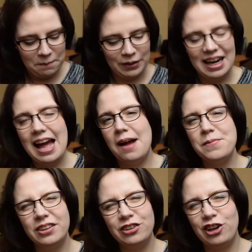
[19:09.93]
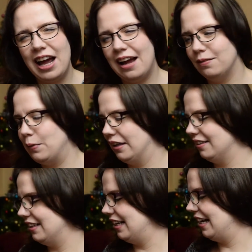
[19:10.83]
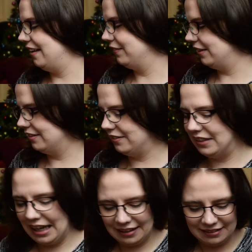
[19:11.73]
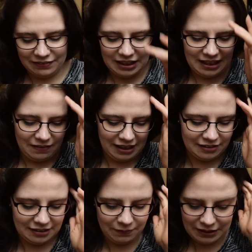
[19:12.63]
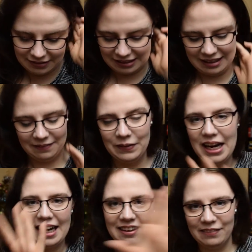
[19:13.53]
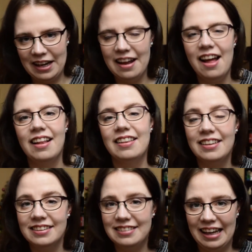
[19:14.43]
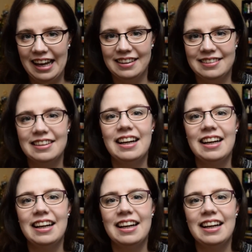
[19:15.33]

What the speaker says: but I'm not sure how bothered I am because of the item that I'm actually missing. But anyway, this set